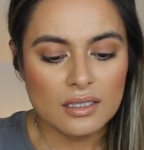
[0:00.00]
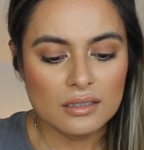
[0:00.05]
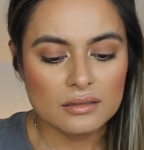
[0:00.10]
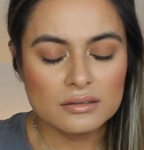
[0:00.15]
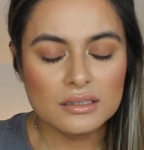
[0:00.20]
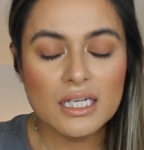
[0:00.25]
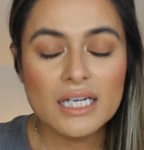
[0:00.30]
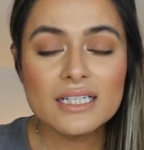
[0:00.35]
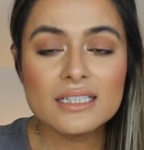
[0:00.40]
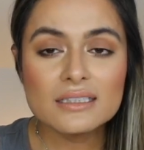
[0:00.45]

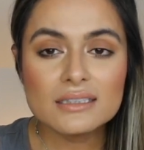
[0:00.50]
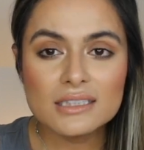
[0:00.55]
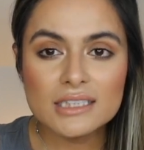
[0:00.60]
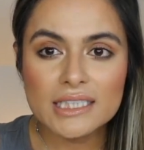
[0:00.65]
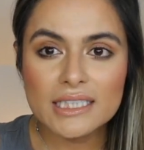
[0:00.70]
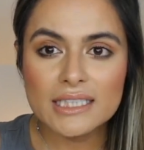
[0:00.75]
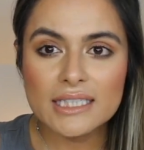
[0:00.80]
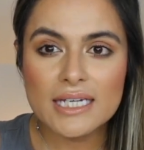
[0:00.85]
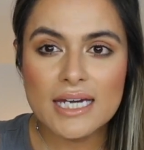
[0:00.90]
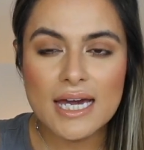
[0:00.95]

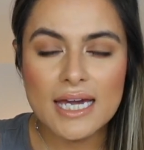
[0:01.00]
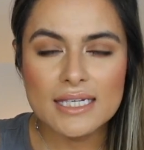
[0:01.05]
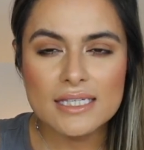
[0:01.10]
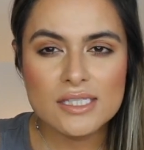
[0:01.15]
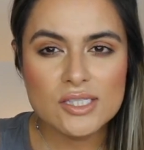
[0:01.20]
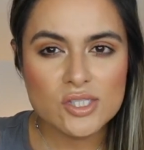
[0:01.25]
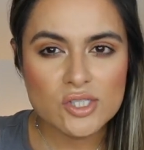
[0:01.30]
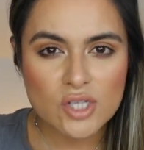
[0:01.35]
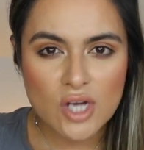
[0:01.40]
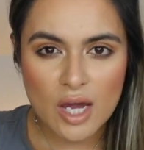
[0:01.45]
luckily, I
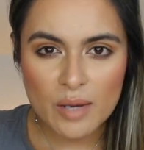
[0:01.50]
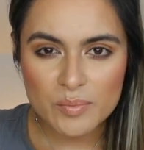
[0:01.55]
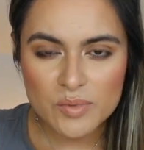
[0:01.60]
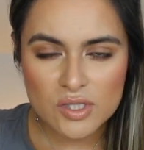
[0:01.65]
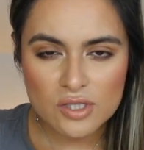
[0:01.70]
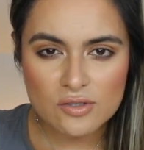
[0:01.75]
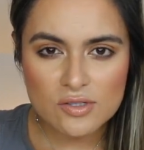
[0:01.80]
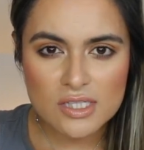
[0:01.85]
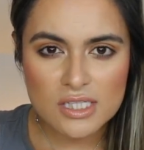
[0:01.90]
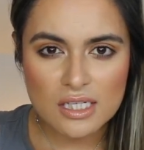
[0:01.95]

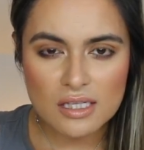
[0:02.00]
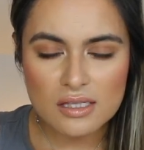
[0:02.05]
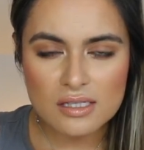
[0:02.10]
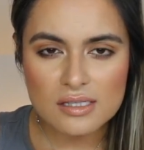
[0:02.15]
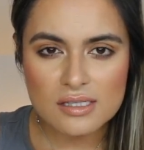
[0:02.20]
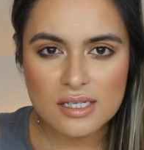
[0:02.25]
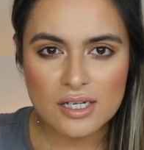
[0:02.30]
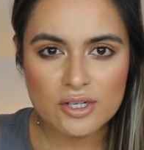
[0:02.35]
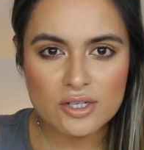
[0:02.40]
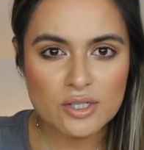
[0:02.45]
stopped using
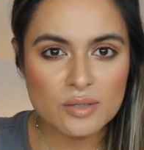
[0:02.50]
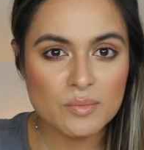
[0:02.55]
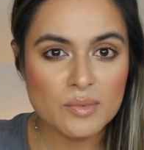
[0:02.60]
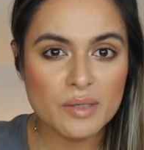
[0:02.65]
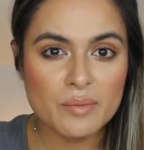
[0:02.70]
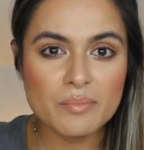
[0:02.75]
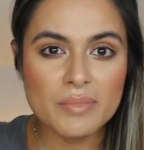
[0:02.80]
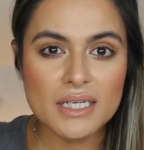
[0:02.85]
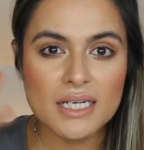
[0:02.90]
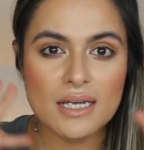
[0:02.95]
the
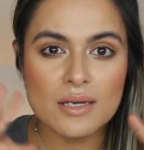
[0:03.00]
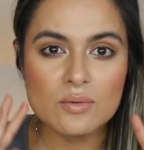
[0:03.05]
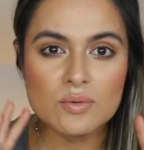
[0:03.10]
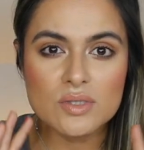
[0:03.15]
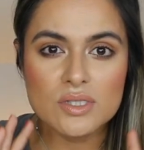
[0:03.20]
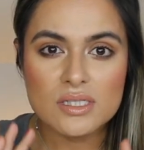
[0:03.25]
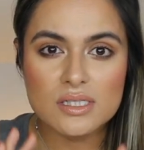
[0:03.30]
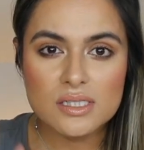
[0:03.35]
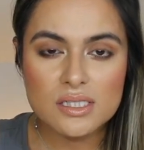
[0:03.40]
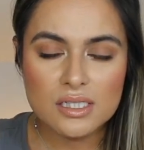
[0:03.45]
serum, but I
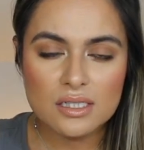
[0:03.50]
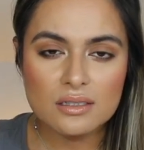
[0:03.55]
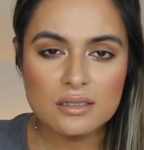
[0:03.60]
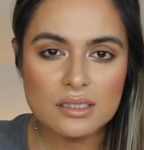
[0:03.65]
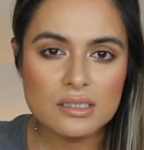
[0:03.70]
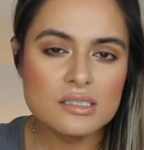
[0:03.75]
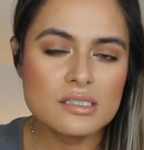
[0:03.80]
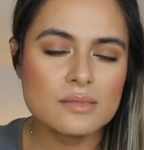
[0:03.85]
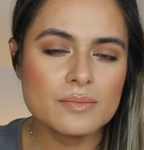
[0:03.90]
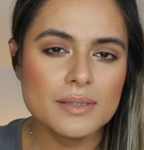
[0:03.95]
was still
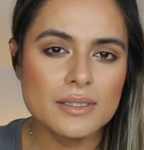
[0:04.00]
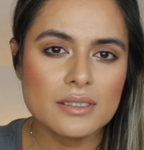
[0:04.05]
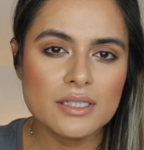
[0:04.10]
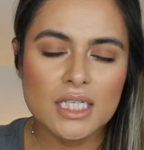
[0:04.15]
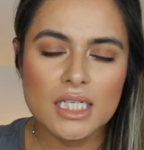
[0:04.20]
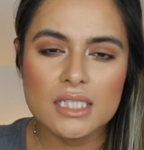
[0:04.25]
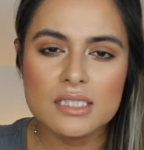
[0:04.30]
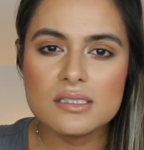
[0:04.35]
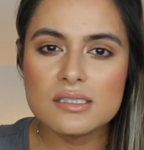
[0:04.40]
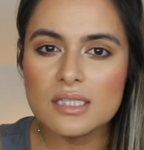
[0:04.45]

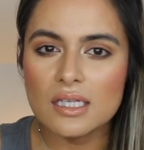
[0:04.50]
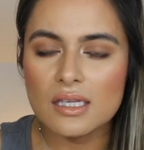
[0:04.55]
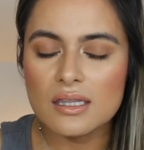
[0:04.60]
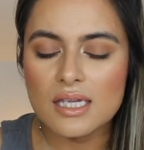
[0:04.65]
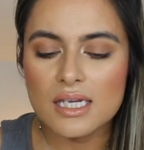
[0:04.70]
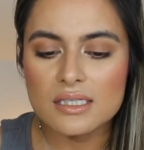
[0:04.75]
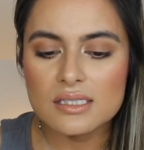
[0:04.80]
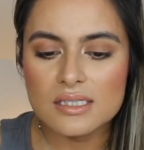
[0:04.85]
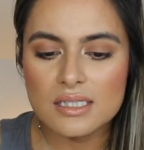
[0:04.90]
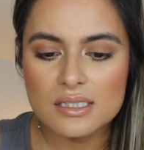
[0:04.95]
experiencing
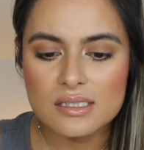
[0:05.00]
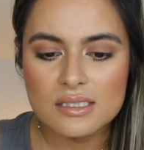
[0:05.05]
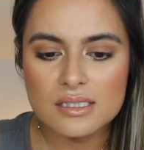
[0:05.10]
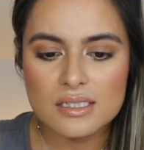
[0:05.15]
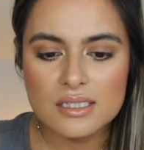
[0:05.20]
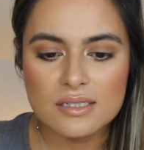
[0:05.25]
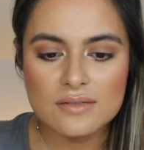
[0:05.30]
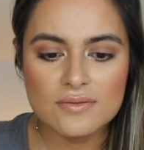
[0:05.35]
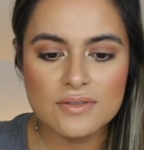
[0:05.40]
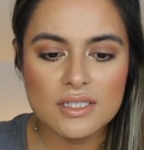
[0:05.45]
that
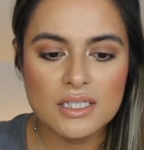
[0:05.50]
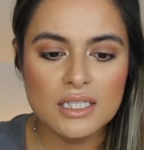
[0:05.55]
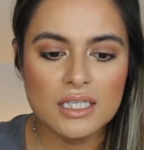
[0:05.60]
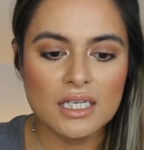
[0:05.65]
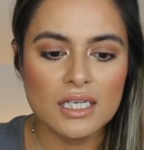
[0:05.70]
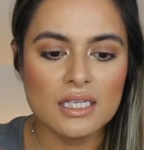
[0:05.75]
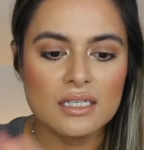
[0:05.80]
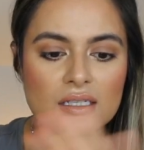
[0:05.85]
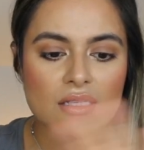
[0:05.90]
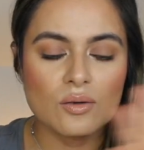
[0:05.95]

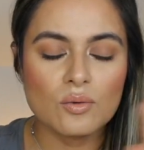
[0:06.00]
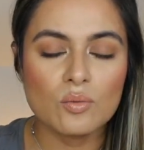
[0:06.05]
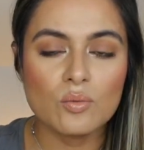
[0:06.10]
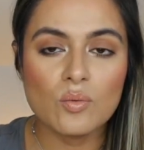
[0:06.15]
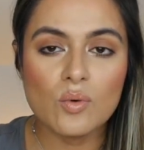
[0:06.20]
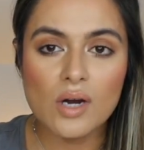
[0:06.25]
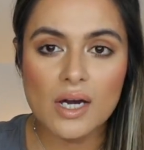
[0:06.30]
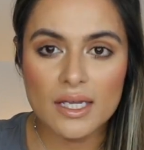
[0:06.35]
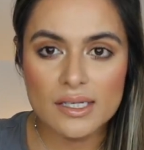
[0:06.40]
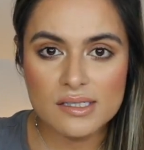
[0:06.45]
sensitivity, and it
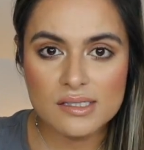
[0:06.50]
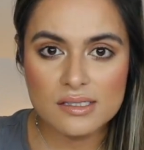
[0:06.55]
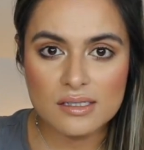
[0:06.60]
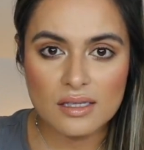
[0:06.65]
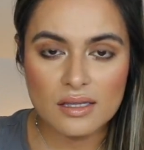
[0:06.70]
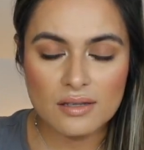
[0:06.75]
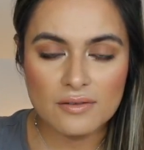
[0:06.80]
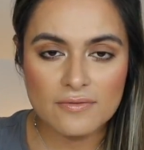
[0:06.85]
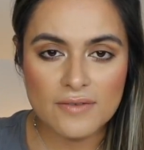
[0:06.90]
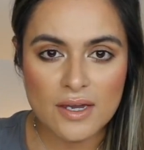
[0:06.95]
was
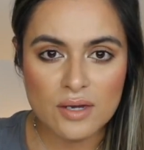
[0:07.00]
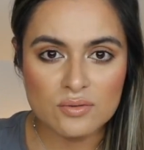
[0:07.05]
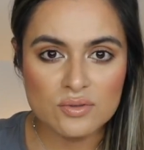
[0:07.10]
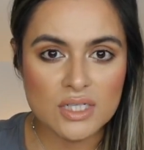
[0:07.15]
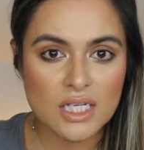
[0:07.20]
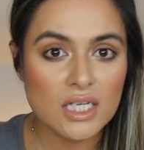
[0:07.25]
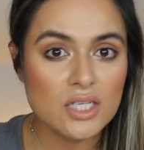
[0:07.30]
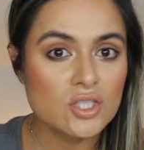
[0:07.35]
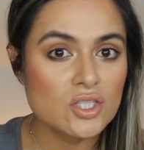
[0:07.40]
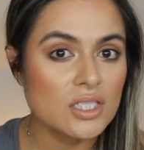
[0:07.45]
the
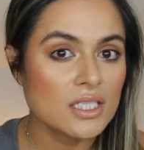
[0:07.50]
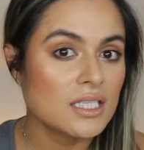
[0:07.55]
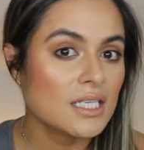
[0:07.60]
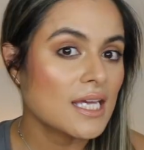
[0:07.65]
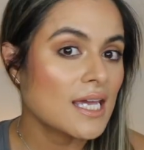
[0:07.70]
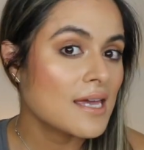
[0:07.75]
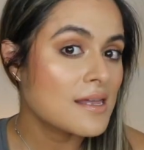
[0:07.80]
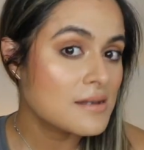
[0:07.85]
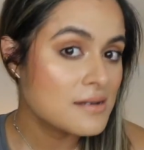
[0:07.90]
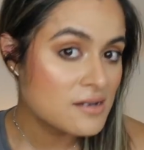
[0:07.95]

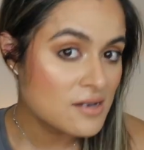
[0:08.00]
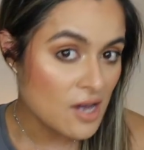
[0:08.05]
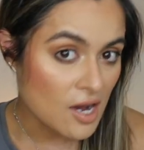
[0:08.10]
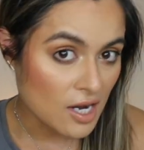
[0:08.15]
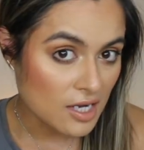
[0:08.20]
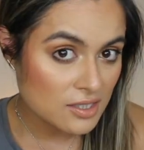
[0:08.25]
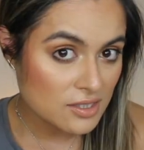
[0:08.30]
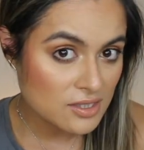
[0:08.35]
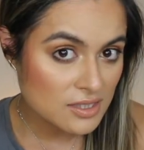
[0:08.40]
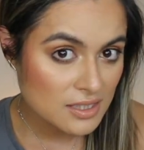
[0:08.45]
foundation and
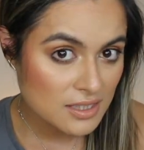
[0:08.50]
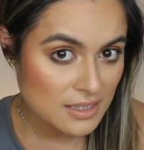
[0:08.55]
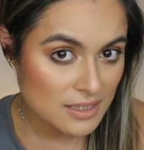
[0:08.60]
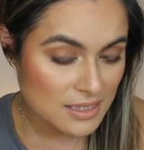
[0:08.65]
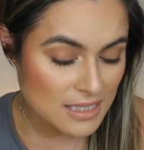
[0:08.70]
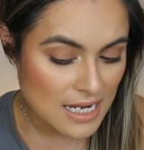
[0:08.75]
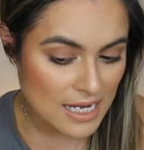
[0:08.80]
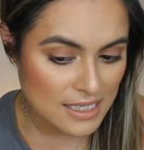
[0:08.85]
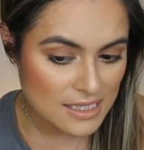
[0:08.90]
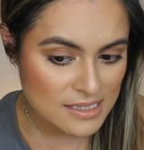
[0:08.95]
not
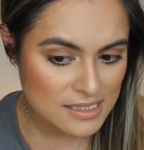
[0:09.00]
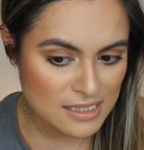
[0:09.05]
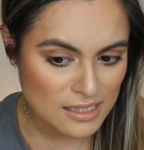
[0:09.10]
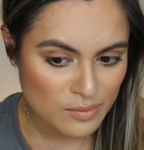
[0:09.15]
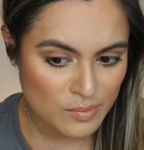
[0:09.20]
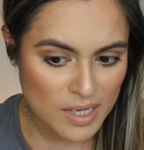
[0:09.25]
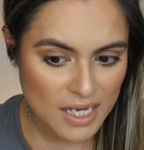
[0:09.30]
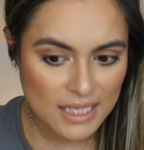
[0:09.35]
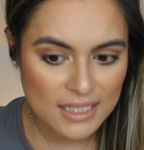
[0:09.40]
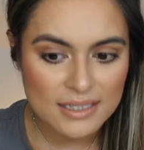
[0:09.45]

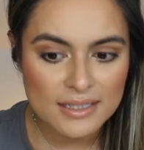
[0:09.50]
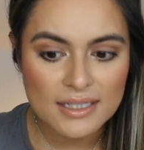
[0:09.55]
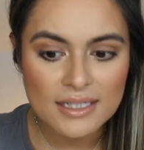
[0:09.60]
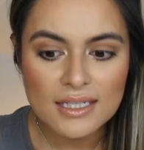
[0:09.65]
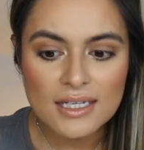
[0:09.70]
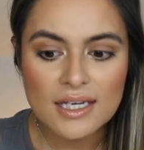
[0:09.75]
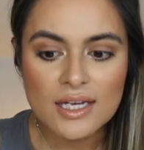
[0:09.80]
niacinamide.